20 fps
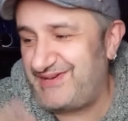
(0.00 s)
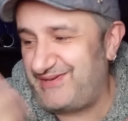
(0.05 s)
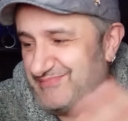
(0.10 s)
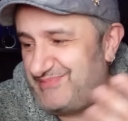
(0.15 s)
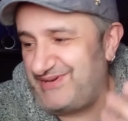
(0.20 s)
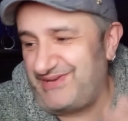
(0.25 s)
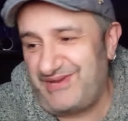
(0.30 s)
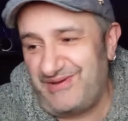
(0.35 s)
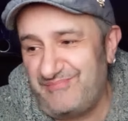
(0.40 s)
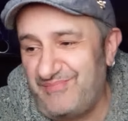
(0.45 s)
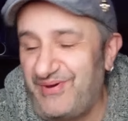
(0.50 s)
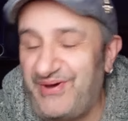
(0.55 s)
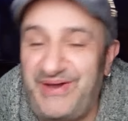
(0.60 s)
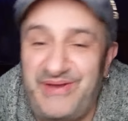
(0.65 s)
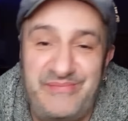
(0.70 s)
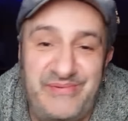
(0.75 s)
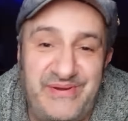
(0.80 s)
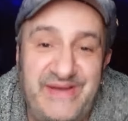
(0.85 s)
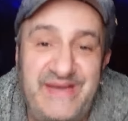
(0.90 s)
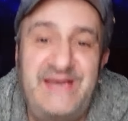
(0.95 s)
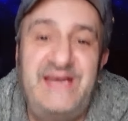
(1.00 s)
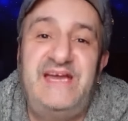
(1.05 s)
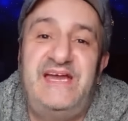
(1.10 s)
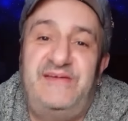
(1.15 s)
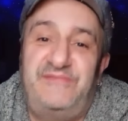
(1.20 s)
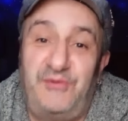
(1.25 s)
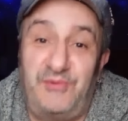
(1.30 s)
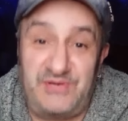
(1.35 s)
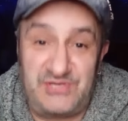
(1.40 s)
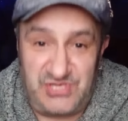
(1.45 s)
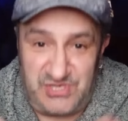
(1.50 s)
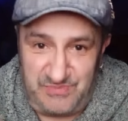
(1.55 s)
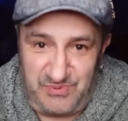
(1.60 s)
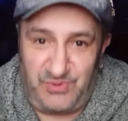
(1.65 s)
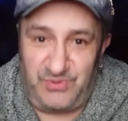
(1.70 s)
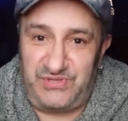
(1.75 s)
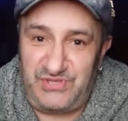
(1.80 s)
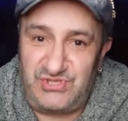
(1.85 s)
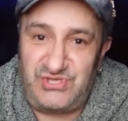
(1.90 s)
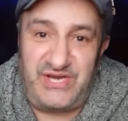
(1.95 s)
I don't mind. But if you want to
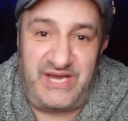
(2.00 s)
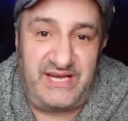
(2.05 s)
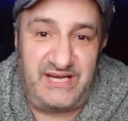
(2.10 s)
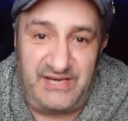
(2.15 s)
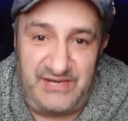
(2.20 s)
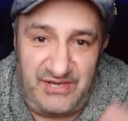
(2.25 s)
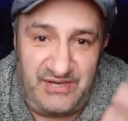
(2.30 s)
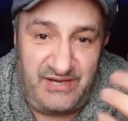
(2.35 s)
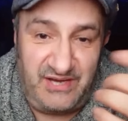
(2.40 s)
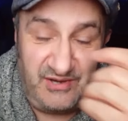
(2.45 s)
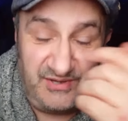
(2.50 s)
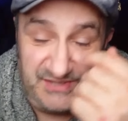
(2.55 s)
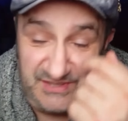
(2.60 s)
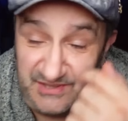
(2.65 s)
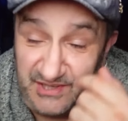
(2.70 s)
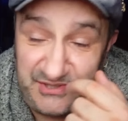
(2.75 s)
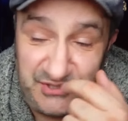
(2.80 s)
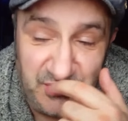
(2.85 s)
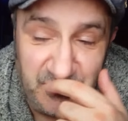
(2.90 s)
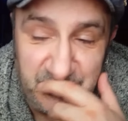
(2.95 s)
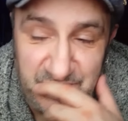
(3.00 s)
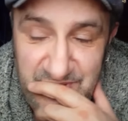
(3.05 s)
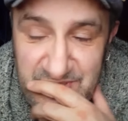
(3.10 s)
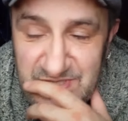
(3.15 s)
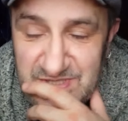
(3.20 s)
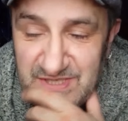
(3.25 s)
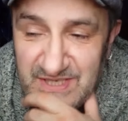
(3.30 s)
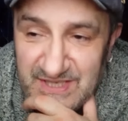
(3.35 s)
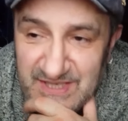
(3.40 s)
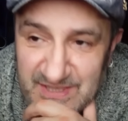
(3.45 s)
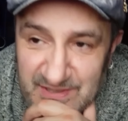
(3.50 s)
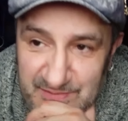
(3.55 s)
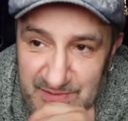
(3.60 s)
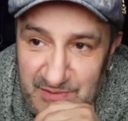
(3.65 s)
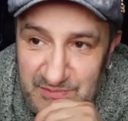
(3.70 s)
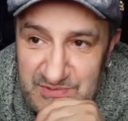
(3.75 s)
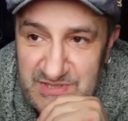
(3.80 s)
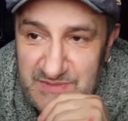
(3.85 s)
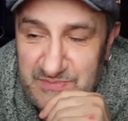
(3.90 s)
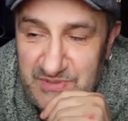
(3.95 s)
support the channel, and I, I, I do appreciate it, I
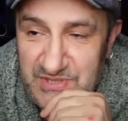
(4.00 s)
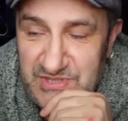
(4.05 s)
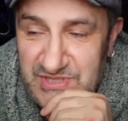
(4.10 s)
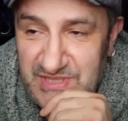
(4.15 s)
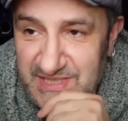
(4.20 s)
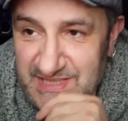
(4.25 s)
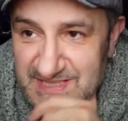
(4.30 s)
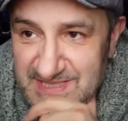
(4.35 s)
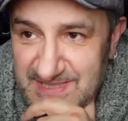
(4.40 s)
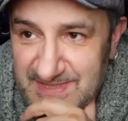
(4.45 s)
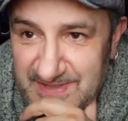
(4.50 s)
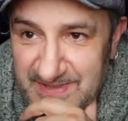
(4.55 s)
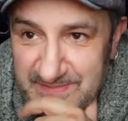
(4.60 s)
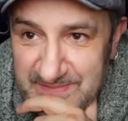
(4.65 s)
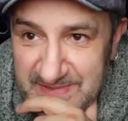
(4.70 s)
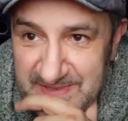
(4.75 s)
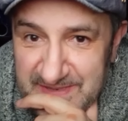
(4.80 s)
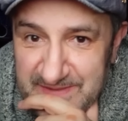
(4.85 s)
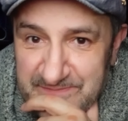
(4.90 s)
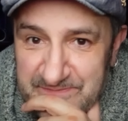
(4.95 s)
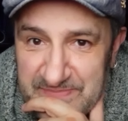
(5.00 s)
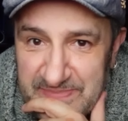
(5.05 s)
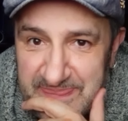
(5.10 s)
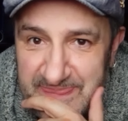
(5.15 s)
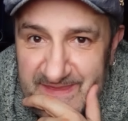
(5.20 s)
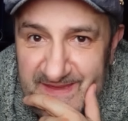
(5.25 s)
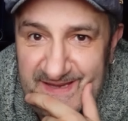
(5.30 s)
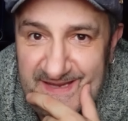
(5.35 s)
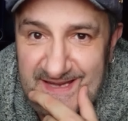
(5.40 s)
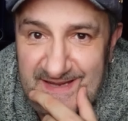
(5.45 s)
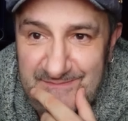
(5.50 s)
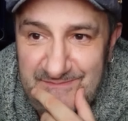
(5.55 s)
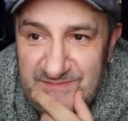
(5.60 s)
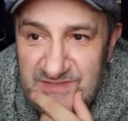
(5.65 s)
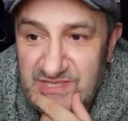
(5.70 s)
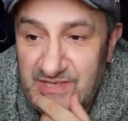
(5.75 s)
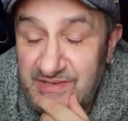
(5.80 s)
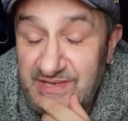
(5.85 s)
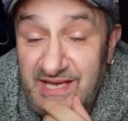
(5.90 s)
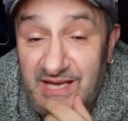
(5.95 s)
always appreciate your time. Um,
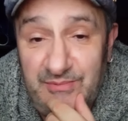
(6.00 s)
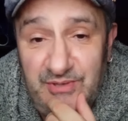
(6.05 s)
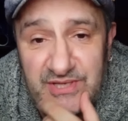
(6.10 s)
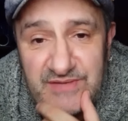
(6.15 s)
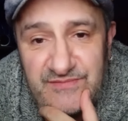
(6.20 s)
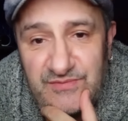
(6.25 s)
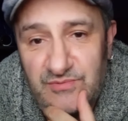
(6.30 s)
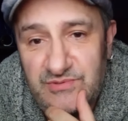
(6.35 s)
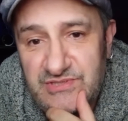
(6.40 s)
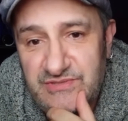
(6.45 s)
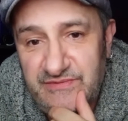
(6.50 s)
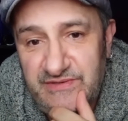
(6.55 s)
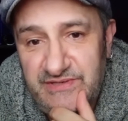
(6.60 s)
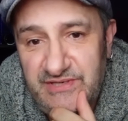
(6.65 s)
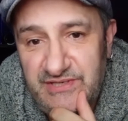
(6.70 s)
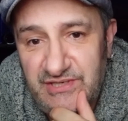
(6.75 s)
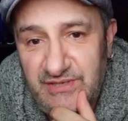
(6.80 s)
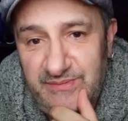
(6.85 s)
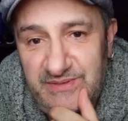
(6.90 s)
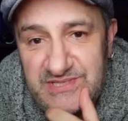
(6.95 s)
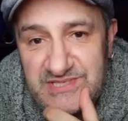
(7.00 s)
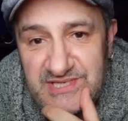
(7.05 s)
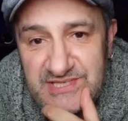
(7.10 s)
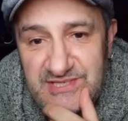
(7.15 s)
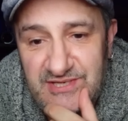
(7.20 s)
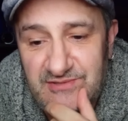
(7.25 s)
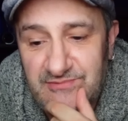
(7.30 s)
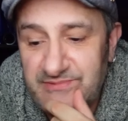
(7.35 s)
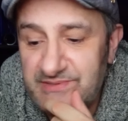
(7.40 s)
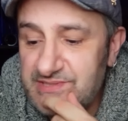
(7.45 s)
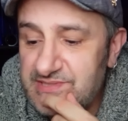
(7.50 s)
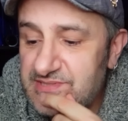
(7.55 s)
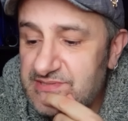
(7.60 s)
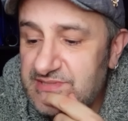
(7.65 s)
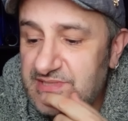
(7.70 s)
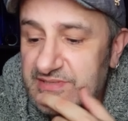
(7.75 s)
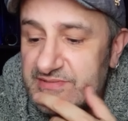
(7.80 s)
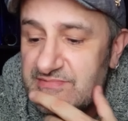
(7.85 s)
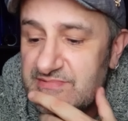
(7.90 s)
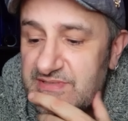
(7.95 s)
so yeah, I'm looking forward to reading your comments as always.
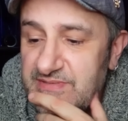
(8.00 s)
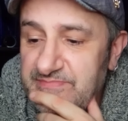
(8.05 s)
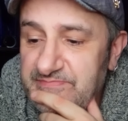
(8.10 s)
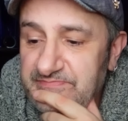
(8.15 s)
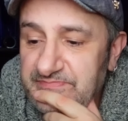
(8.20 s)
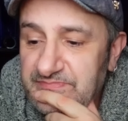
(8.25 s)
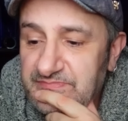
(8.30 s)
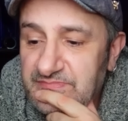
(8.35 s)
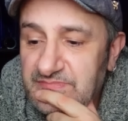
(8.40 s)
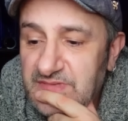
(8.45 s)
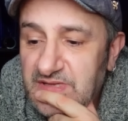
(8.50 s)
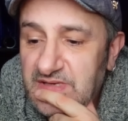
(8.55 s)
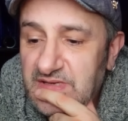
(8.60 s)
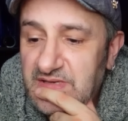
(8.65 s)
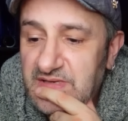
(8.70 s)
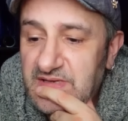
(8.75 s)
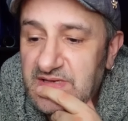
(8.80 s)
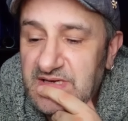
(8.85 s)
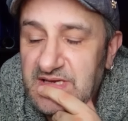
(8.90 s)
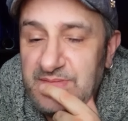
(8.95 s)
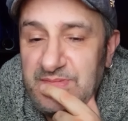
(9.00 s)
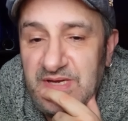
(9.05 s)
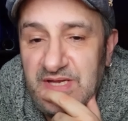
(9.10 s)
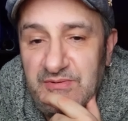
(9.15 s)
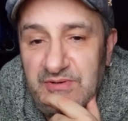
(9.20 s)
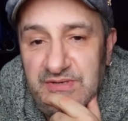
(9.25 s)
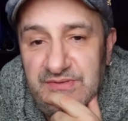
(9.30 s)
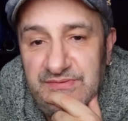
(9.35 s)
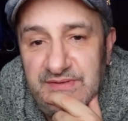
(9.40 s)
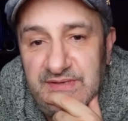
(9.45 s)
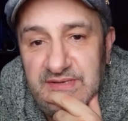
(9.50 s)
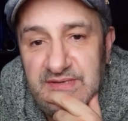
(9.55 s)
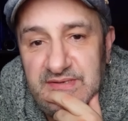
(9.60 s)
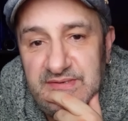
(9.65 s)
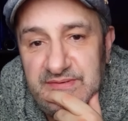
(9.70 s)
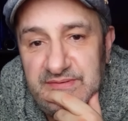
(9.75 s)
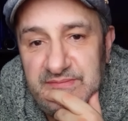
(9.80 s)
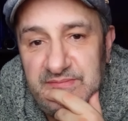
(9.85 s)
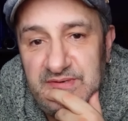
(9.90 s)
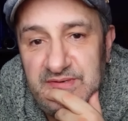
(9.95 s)
So um, let me know what you think.
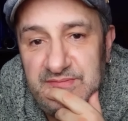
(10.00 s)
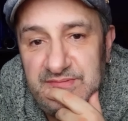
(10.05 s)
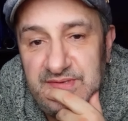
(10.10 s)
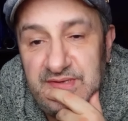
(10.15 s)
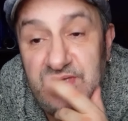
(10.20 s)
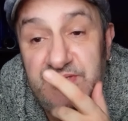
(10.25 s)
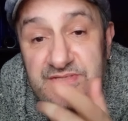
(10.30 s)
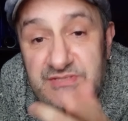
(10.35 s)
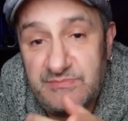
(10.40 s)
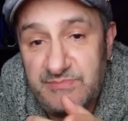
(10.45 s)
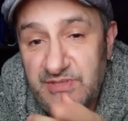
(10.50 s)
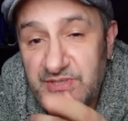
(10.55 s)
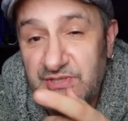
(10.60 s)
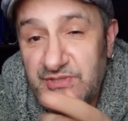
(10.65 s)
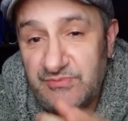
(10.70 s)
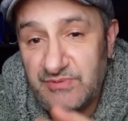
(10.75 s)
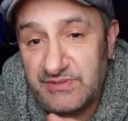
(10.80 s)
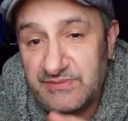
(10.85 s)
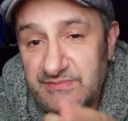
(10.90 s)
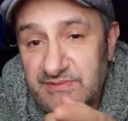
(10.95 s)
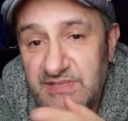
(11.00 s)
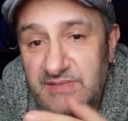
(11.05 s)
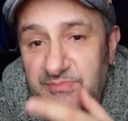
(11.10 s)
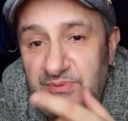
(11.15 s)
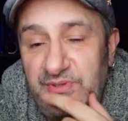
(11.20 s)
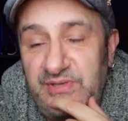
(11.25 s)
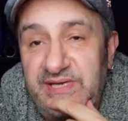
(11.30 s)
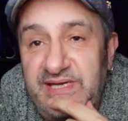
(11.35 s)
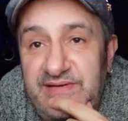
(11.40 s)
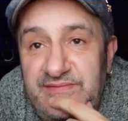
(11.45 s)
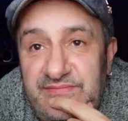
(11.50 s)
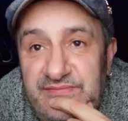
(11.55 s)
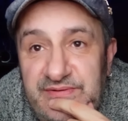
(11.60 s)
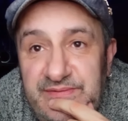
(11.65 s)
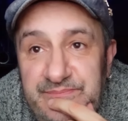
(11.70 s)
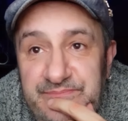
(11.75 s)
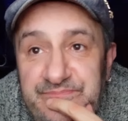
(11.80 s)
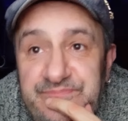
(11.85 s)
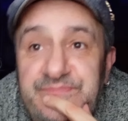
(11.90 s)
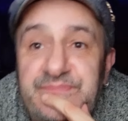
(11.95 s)
Let me know what you think. this will be a good one. Keep an eye out for
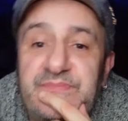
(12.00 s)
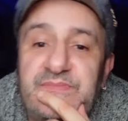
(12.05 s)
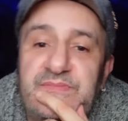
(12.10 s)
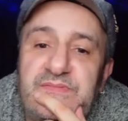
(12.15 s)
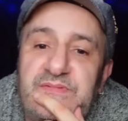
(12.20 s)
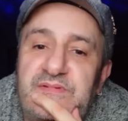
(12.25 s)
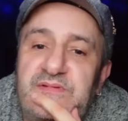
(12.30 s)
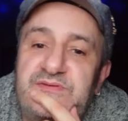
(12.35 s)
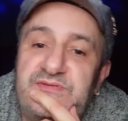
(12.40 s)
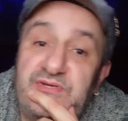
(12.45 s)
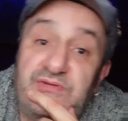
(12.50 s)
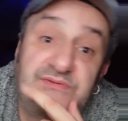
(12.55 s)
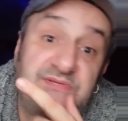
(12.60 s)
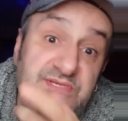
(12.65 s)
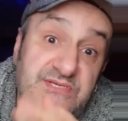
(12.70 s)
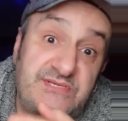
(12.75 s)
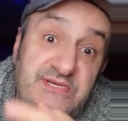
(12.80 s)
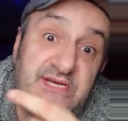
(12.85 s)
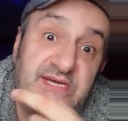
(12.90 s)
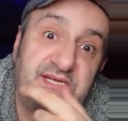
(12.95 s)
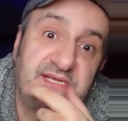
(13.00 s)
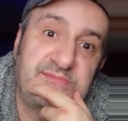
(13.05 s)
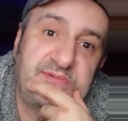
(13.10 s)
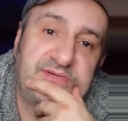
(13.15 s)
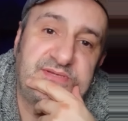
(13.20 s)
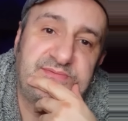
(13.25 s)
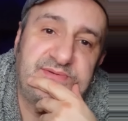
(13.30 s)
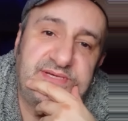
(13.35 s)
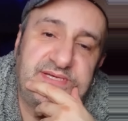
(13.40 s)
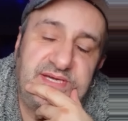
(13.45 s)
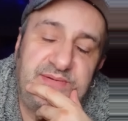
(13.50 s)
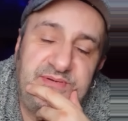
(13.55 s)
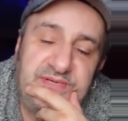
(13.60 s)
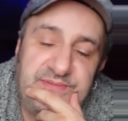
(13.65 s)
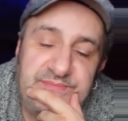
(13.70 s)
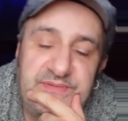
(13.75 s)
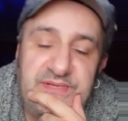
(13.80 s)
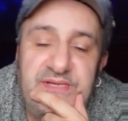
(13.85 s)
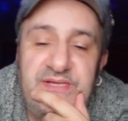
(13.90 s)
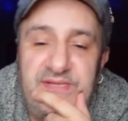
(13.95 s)
it. It's on this Saturday, by the way, coming
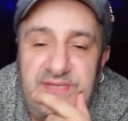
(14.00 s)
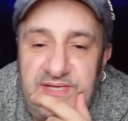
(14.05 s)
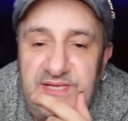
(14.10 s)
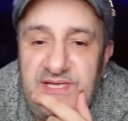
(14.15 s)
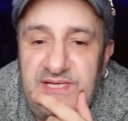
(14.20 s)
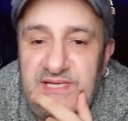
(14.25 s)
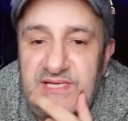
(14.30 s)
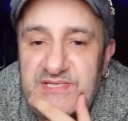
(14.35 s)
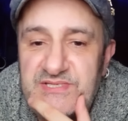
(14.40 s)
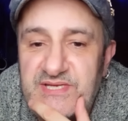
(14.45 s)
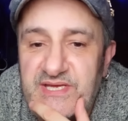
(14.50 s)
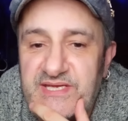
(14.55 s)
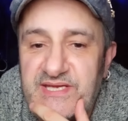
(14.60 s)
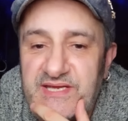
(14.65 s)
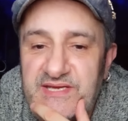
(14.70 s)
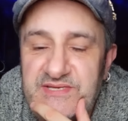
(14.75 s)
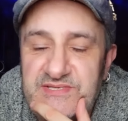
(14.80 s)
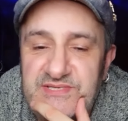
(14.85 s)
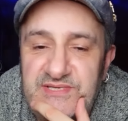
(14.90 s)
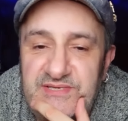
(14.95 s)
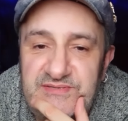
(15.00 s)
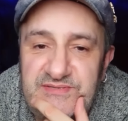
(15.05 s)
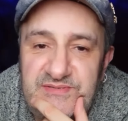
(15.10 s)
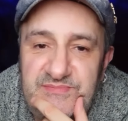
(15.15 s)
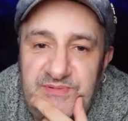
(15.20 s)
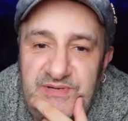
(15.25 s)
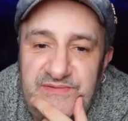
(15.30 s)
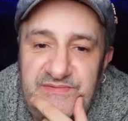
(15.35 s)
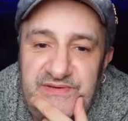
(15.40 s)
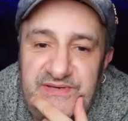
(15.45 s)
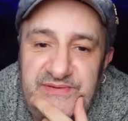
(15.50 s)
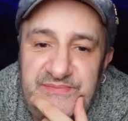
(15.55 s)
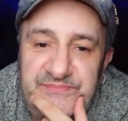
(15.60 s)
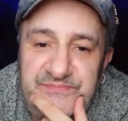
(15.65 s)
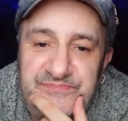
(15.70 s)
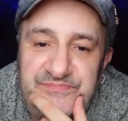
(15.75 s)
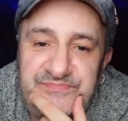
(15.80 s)
up. Take care yourselves. Bye for now.